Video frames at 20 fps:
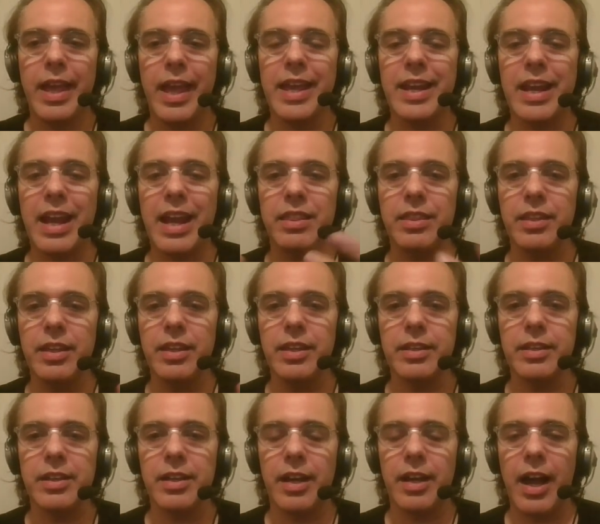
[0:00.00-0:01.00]
And I
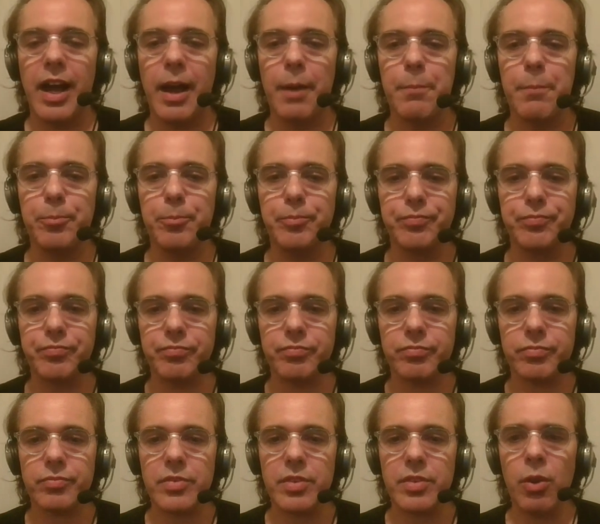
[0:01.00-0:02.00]
think
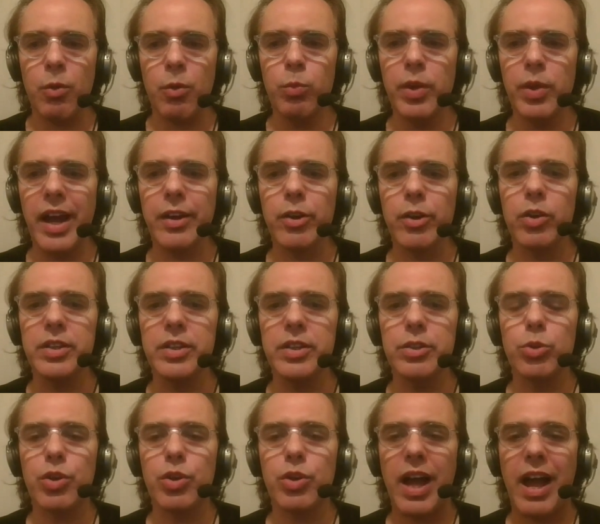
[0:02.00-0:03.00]
we are going
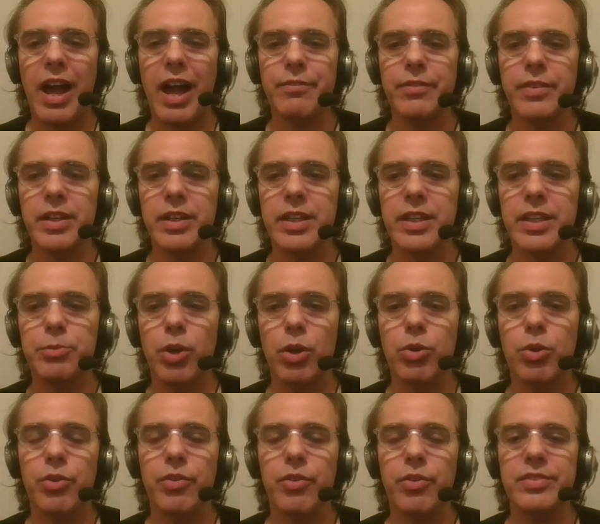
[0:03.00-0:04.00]
to have
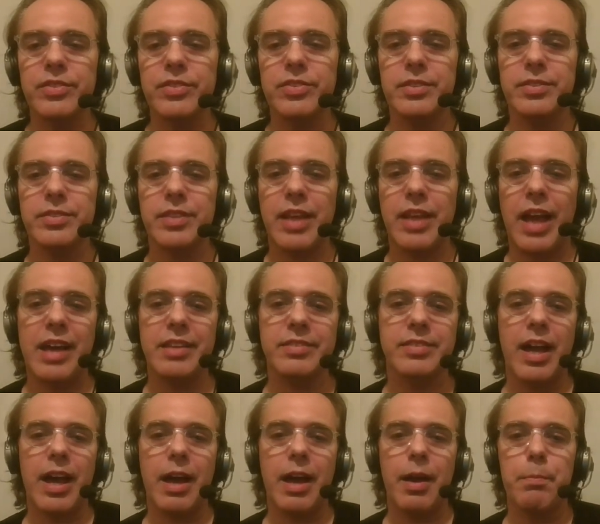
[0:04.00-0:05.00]
cryptocurrencies as
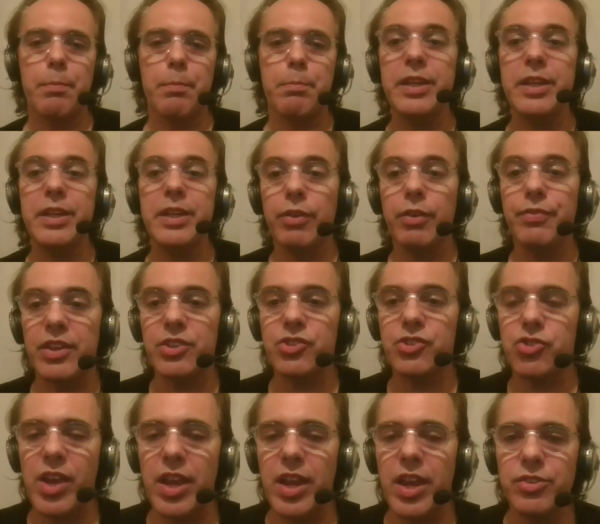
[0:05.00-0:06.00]
a mean of
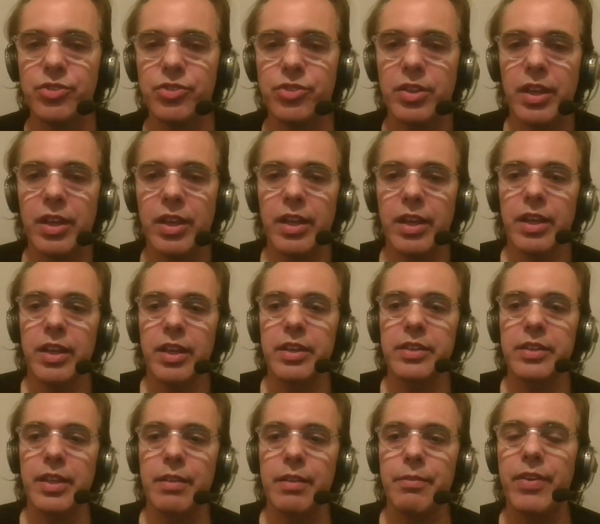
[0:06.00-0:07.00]
exchange
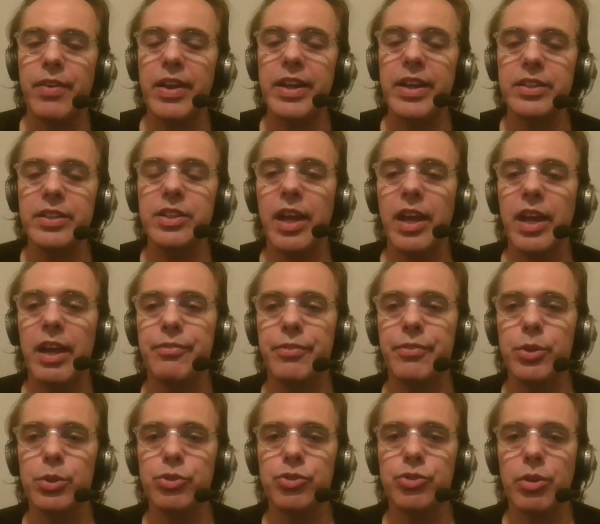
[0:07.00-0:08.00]
in the very near
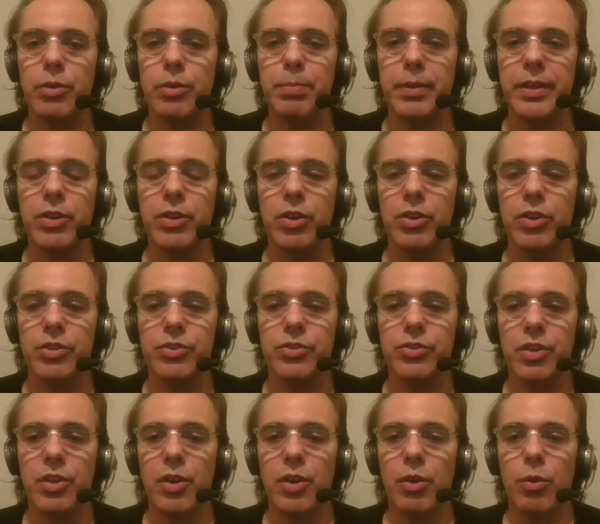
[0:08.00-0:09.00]
future, because
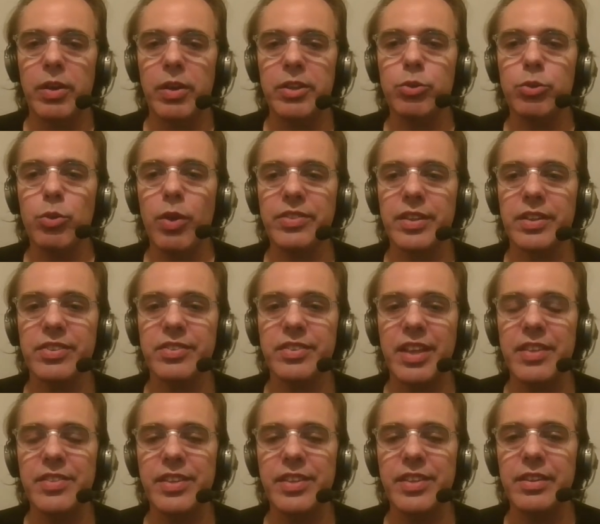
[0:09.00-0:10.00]
when you
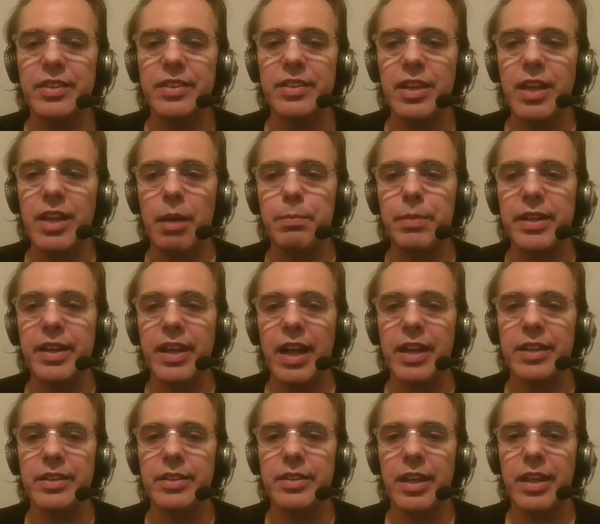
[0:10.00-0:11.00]
understand the idea
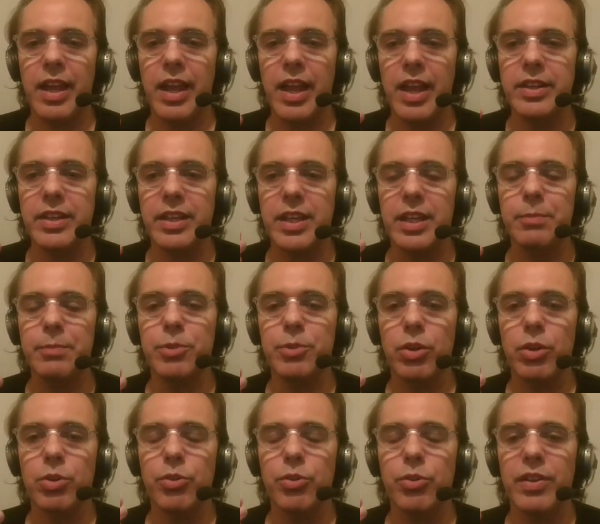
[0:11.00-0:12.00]
behind any
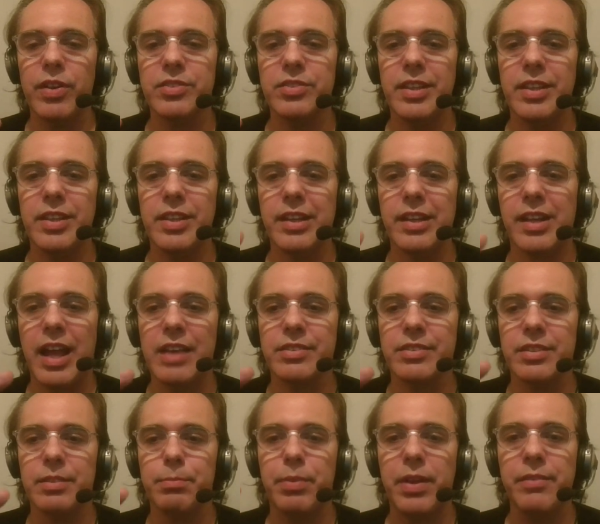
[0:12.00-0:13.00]
cryptocurrency that
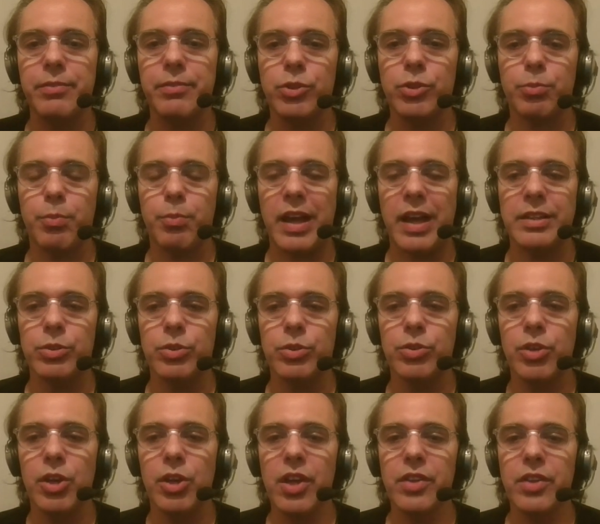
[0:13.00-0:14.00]
has a previous value,
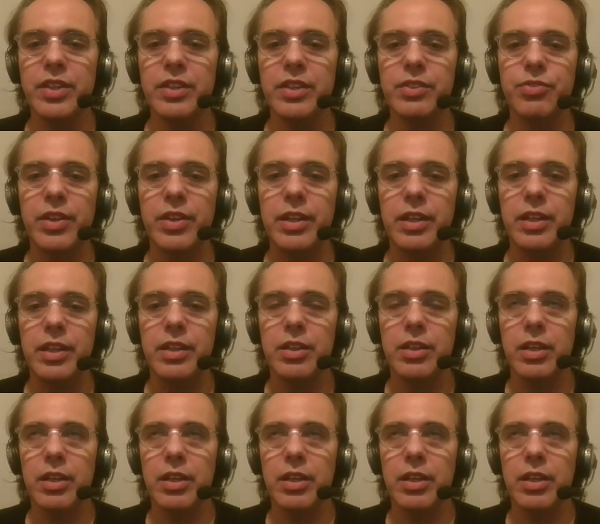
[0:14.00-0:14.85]
this really